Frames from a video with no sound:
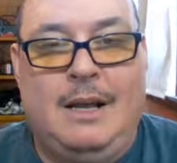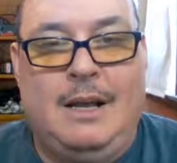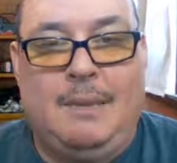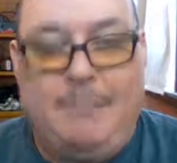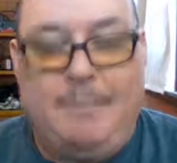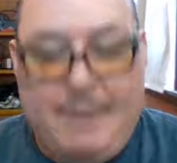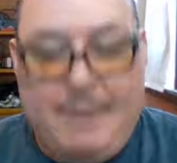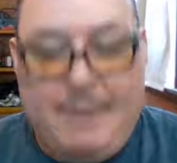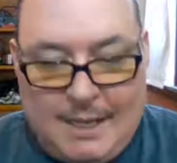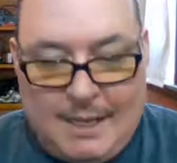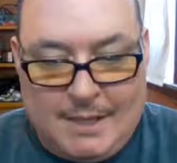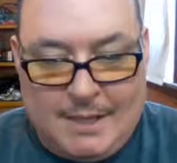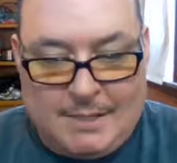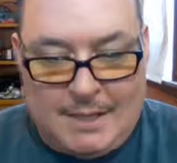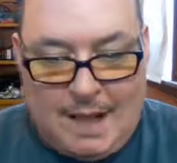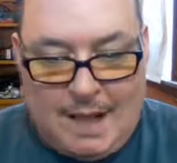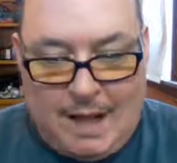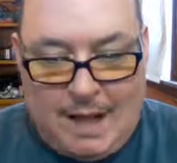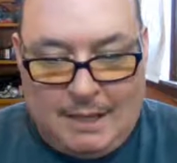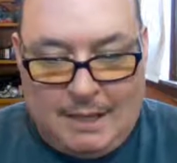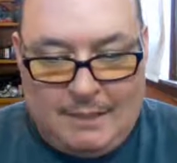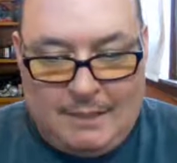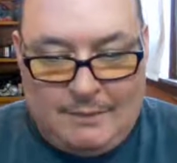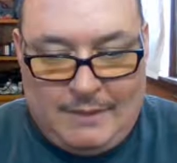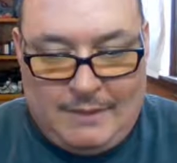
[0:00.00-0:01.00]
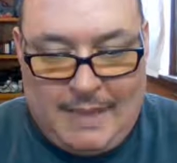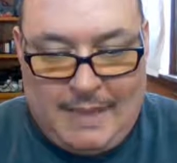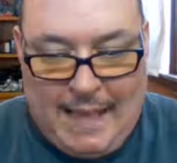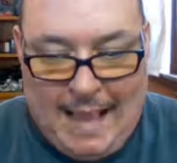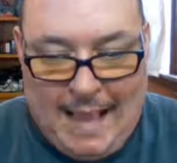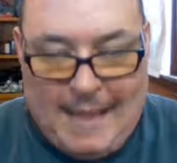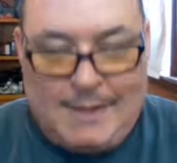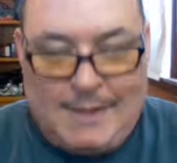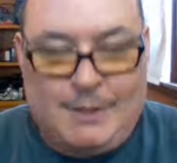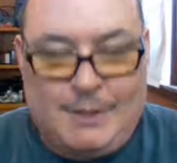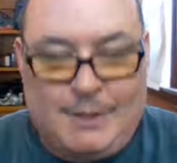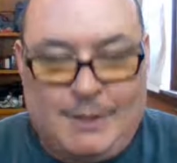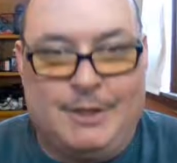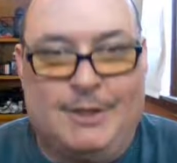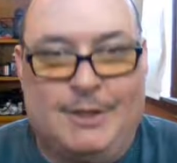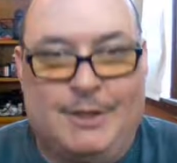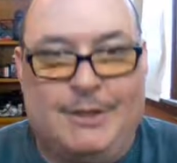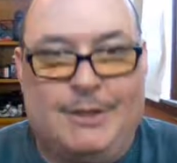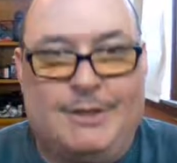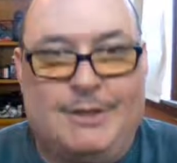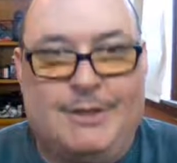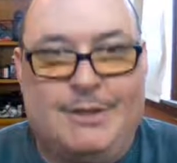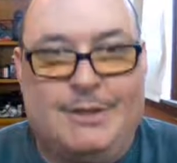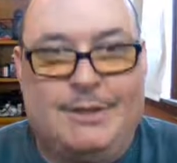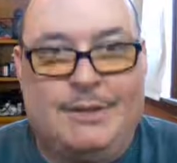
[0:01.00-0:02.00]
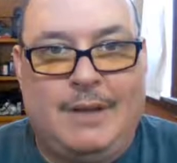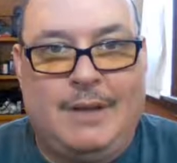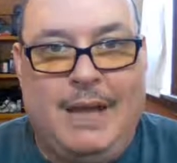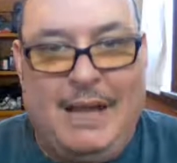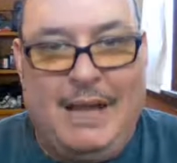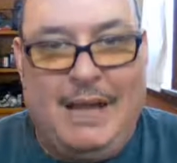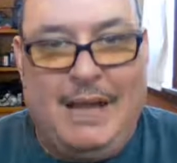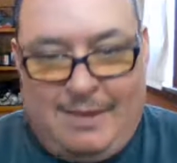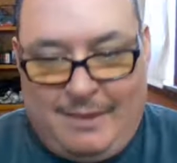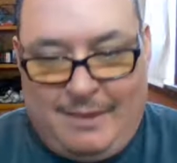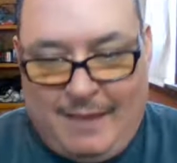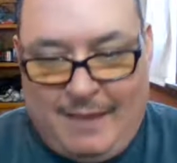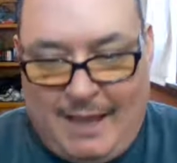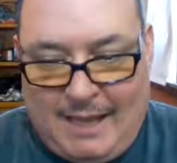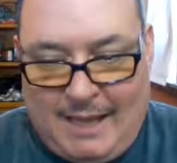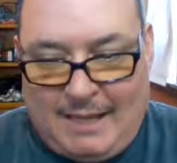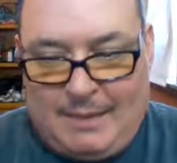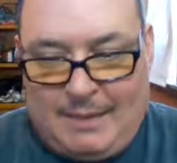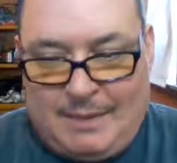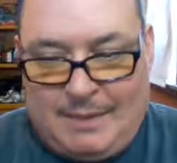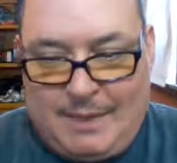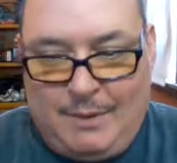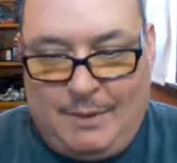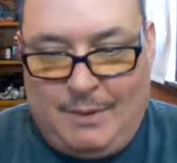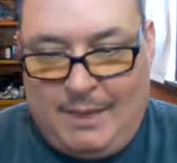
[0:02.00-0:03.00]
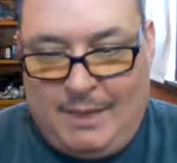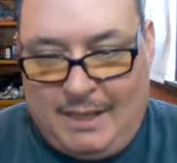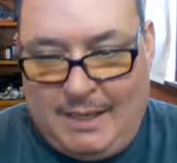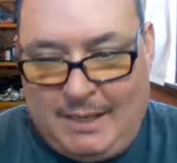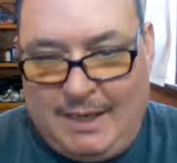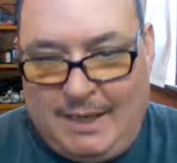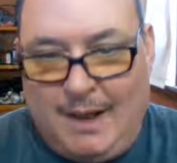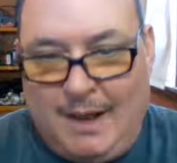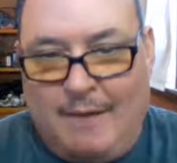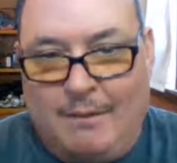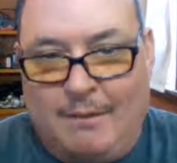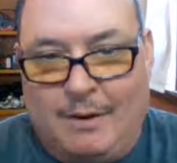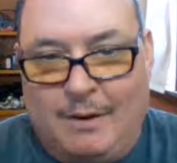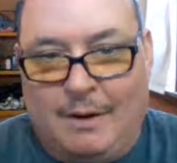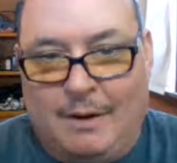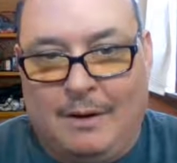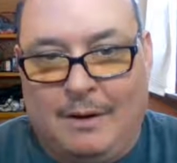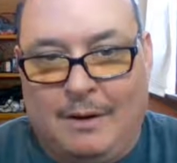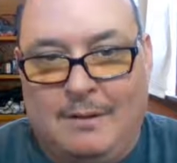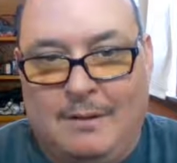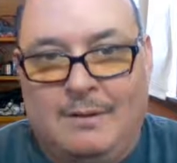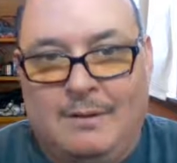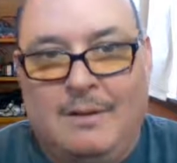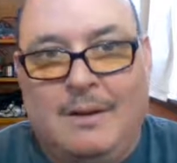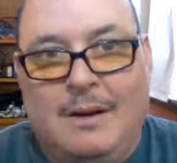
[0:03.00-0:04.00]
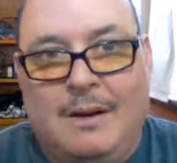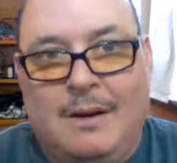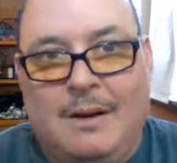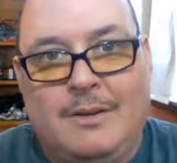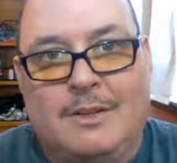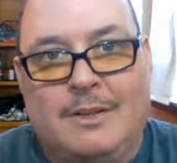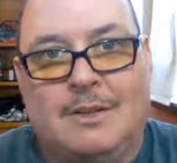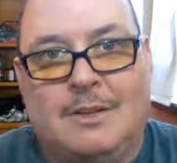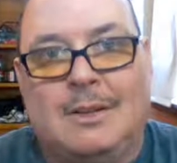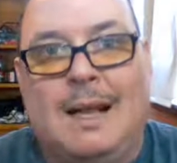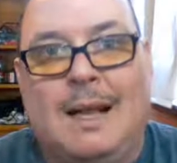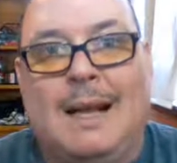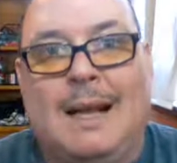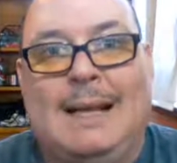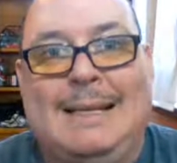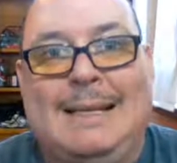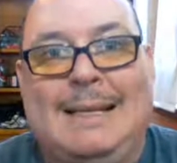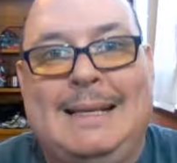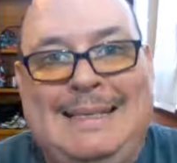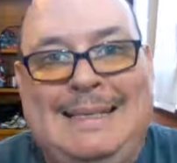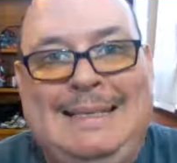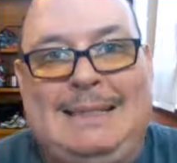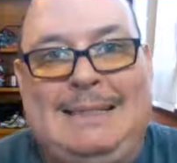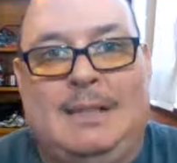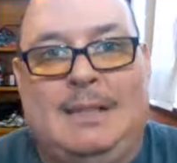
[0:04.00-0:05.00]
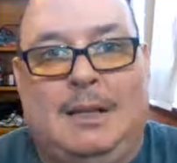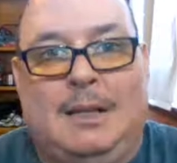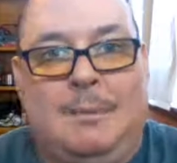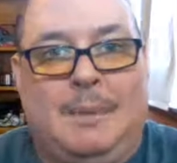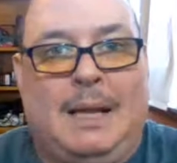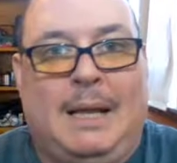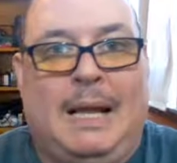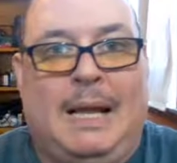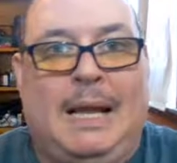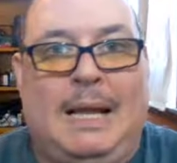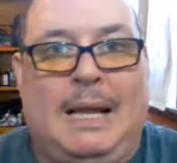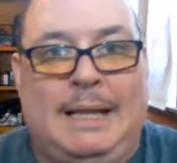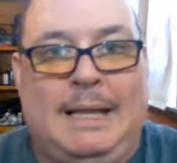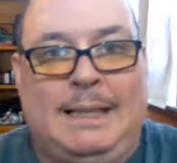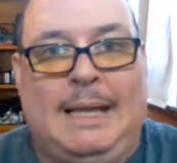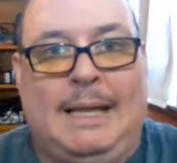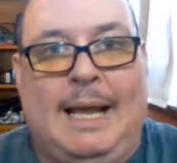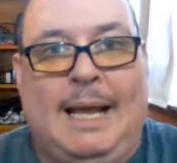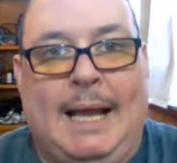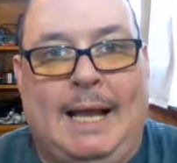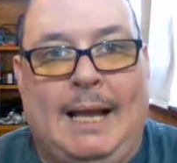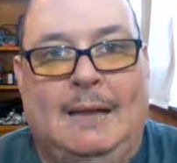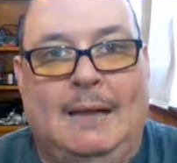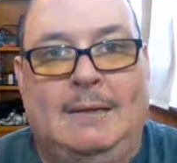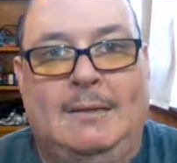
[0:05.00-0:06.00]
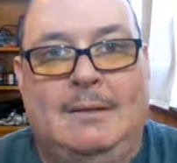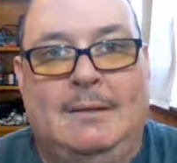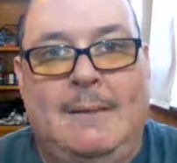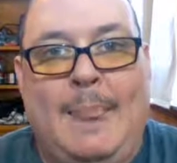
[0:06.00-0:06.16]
Because all of the actions and things that you need to govern, there's a lot of detail behind that.